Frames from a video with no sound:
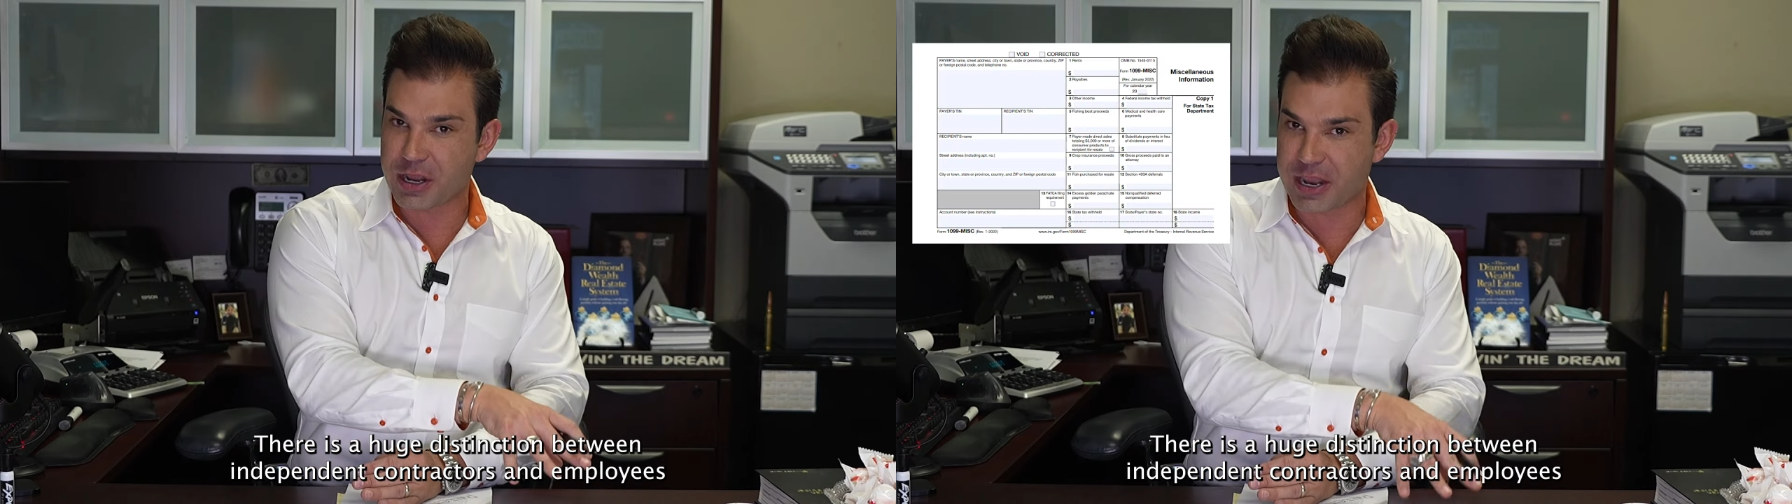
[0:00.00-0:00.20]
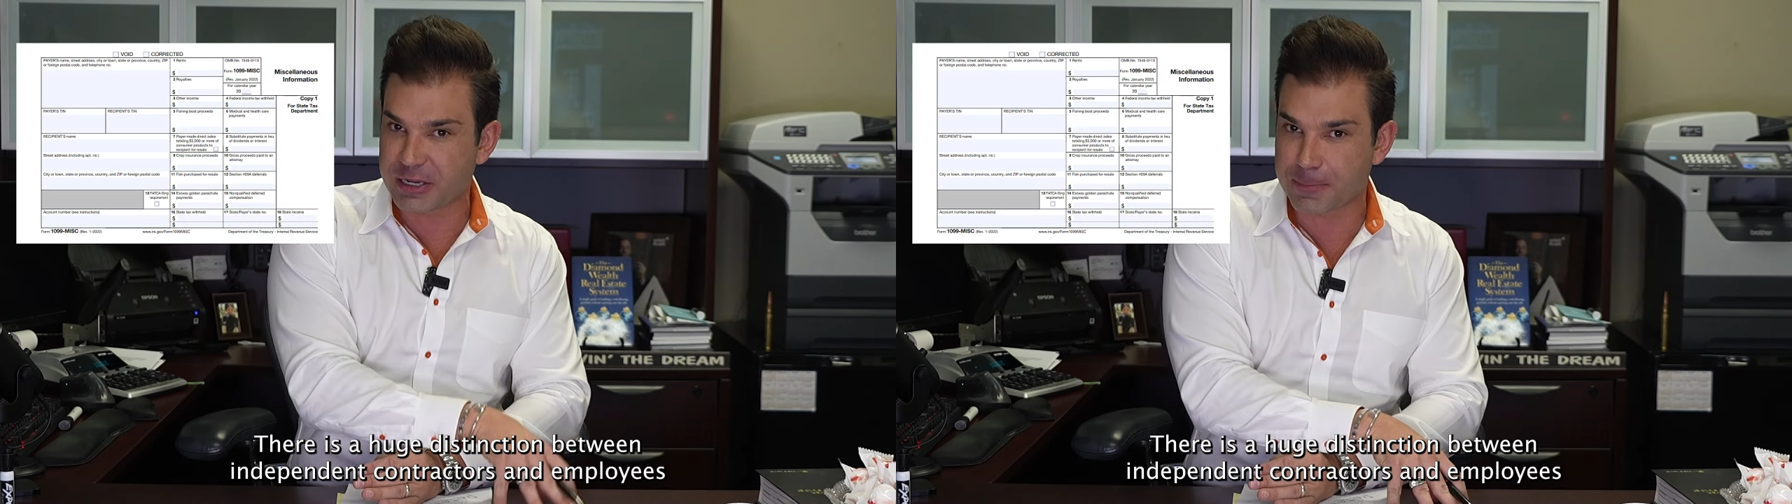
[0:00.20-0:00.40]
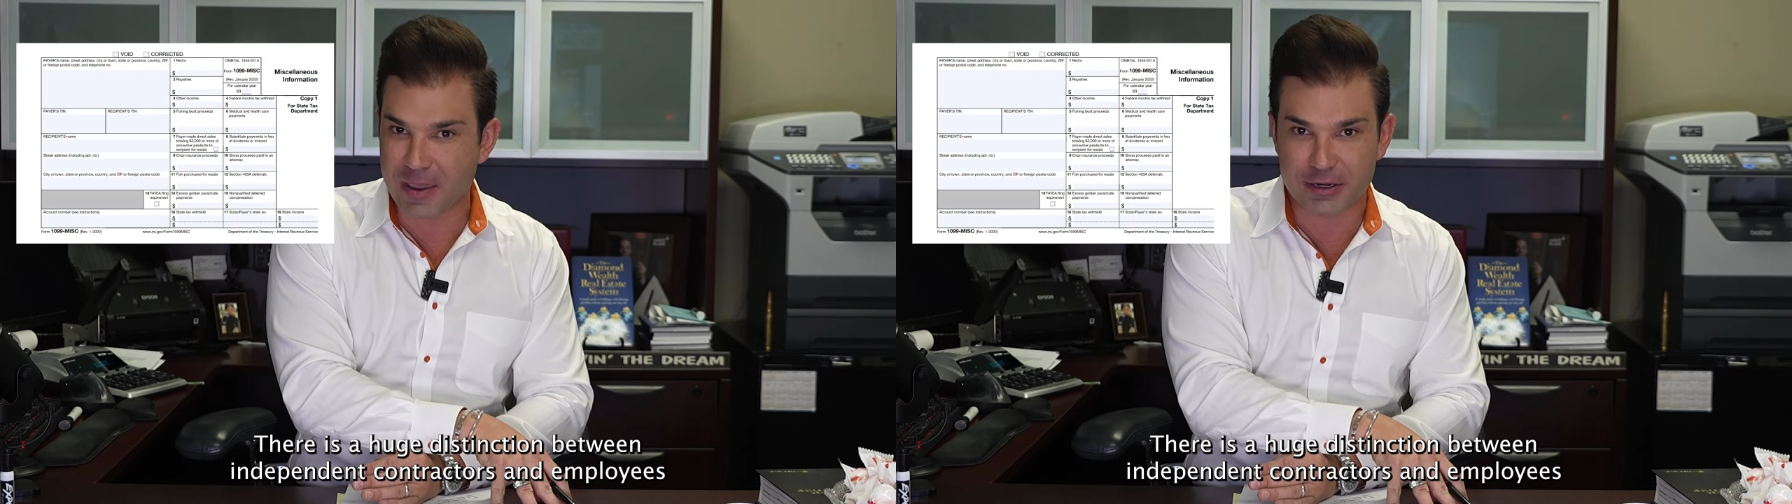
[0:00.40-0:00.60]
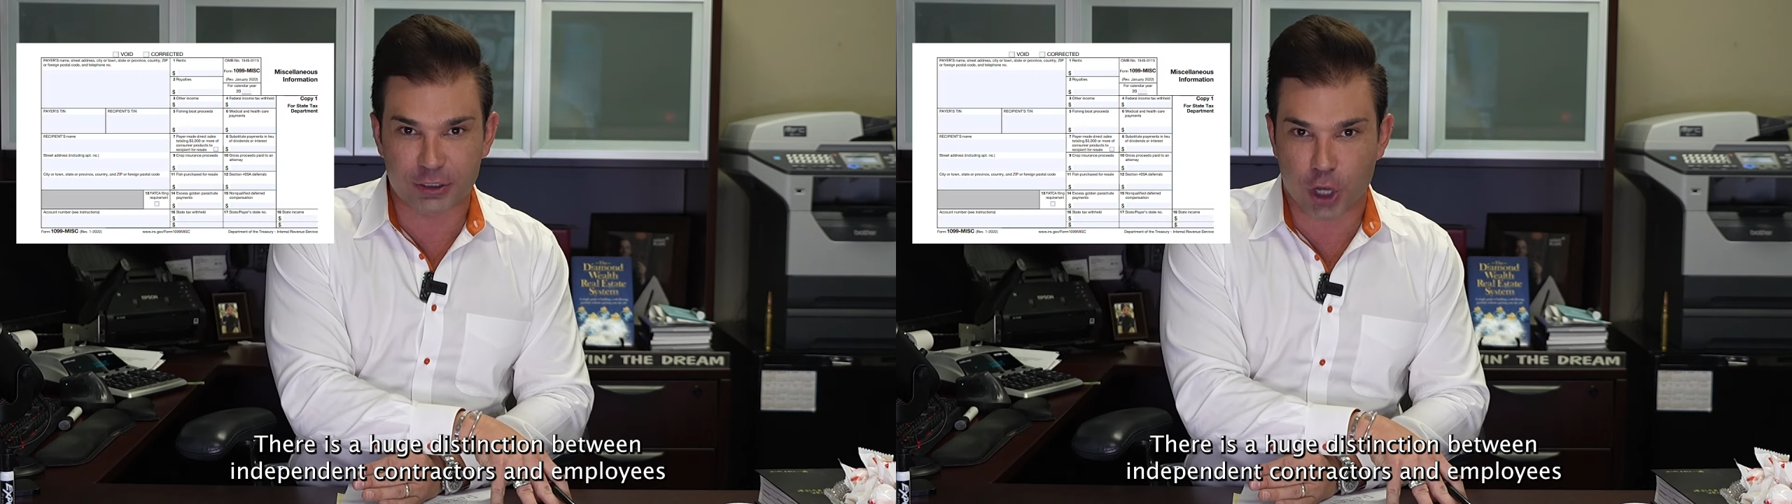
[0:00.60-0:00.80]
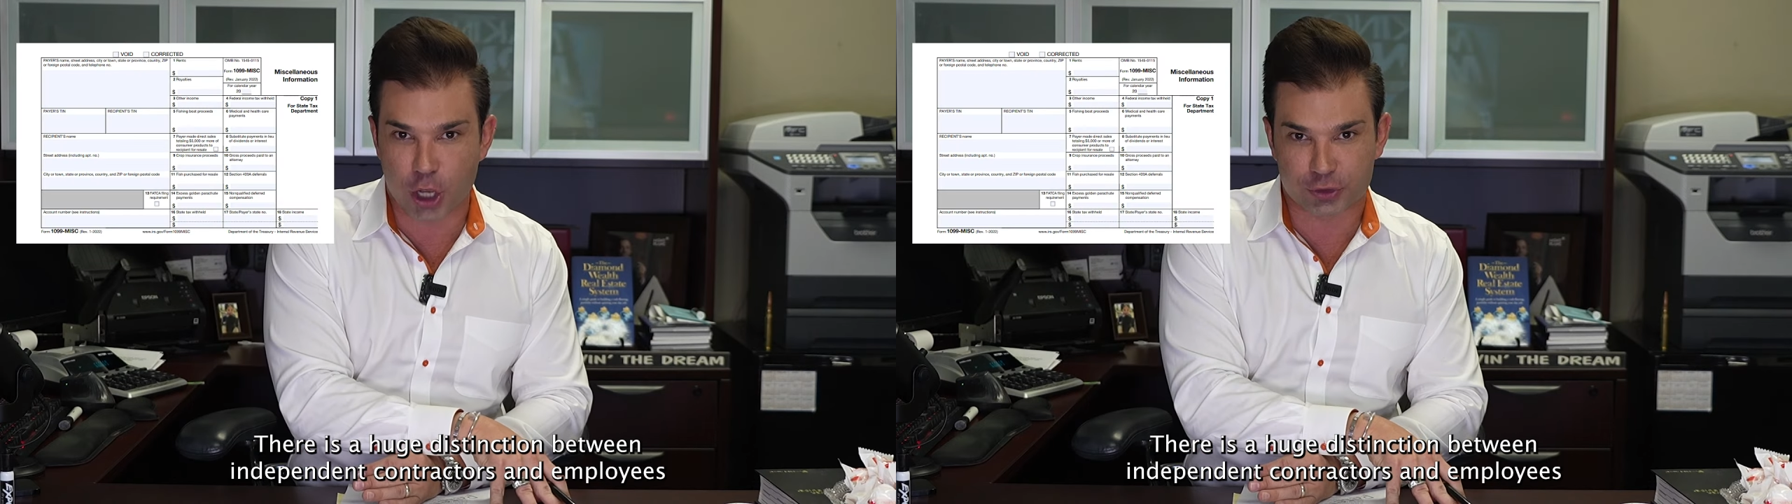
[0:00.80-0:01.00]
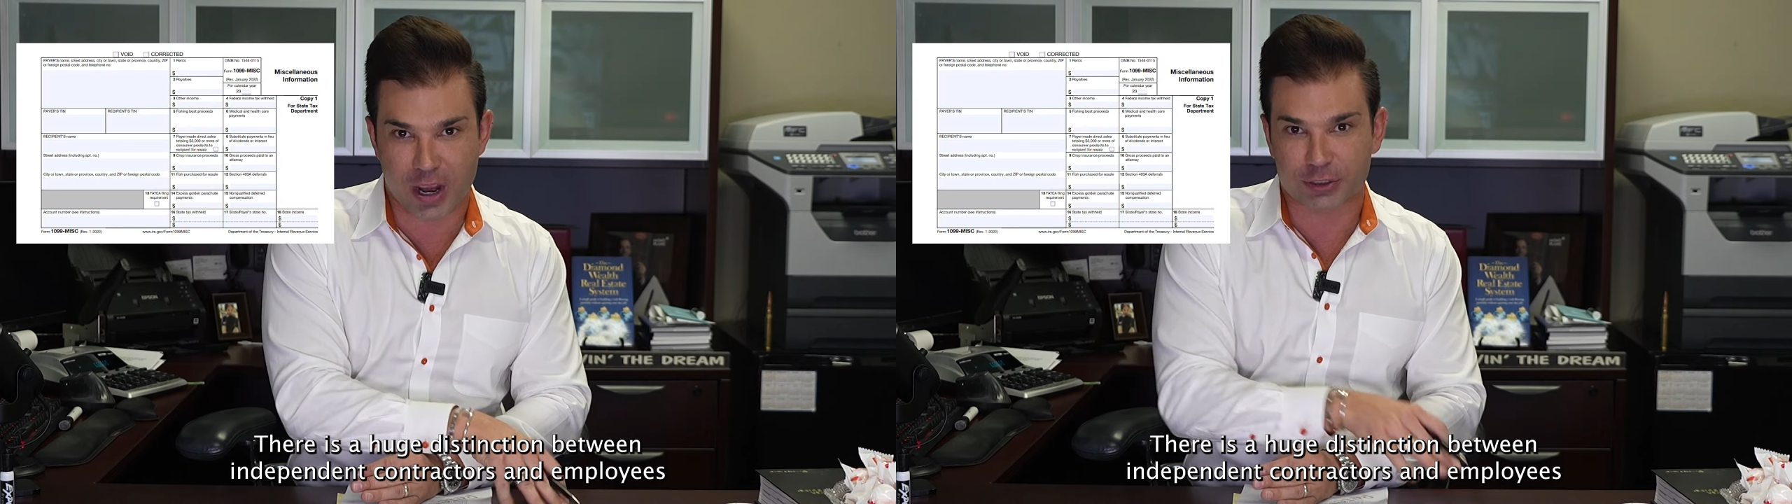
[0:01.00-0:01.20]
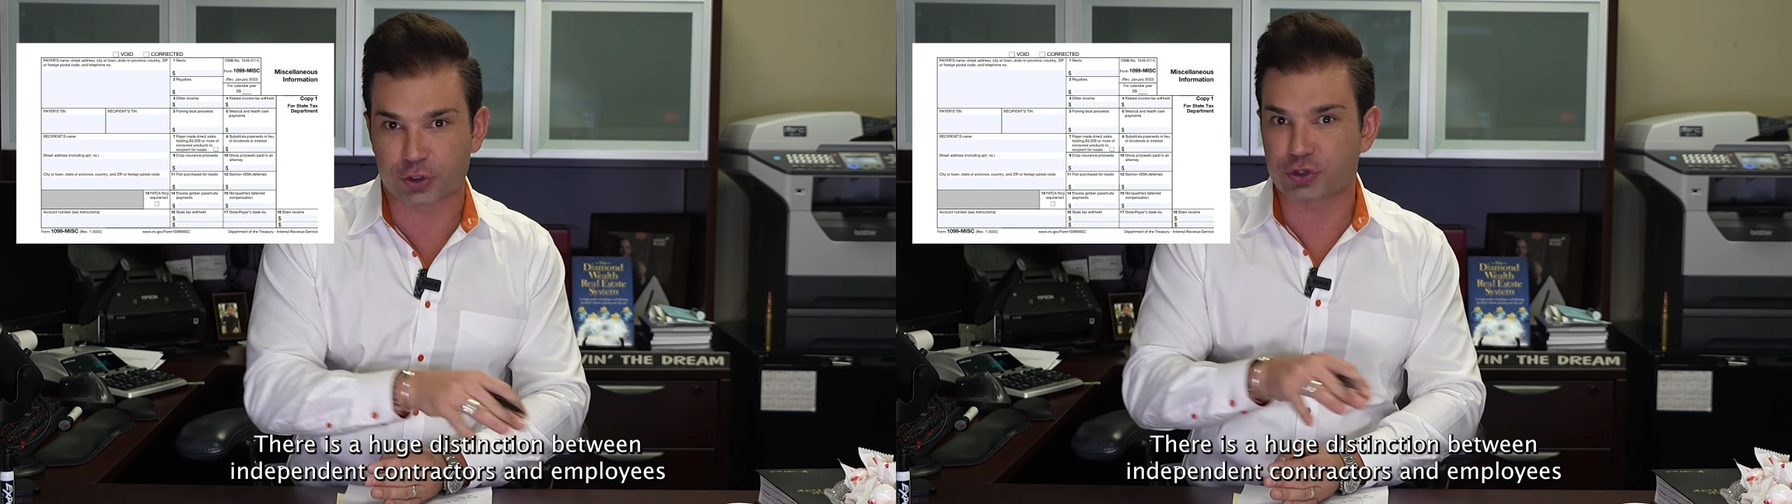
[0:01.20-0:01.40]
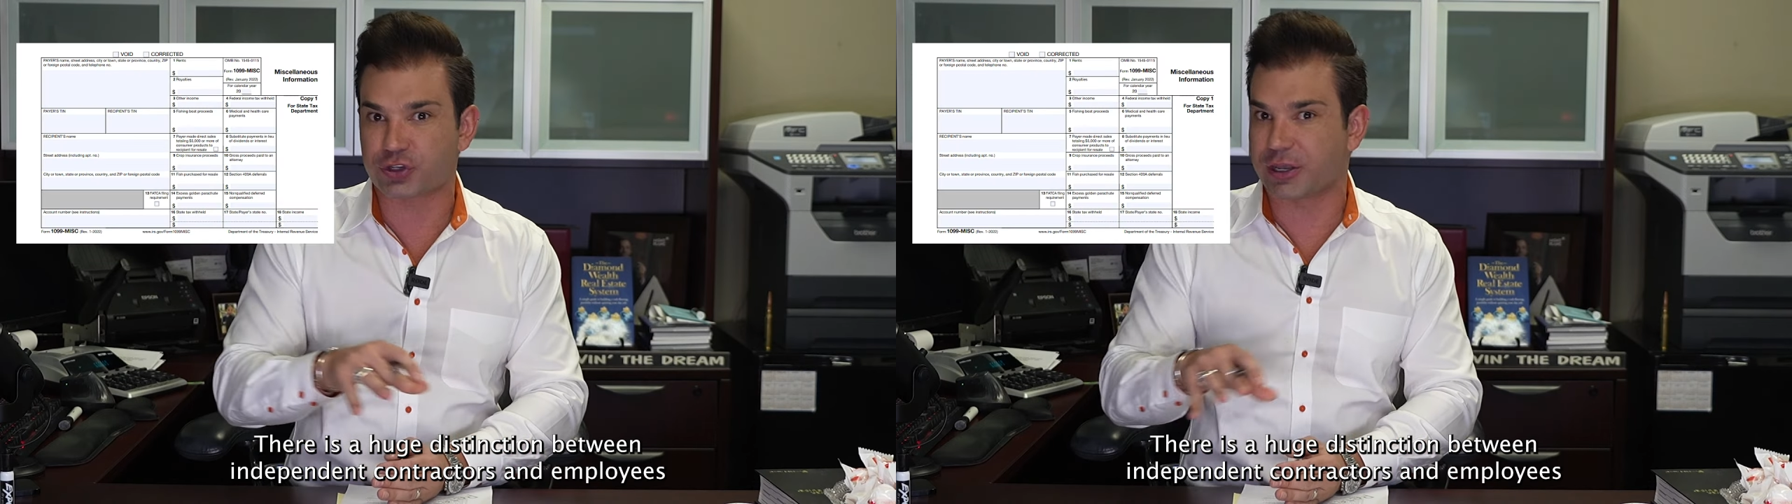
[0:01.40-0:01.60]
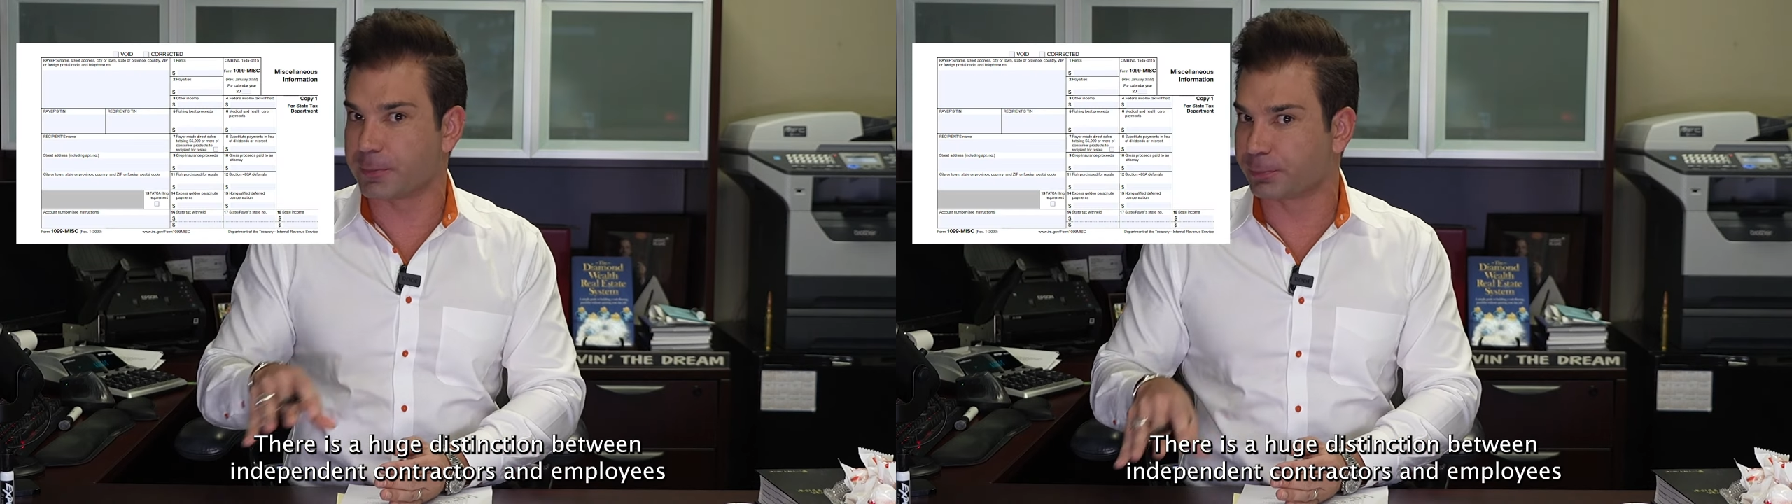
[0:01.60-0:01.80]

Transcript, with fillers: independent contractors and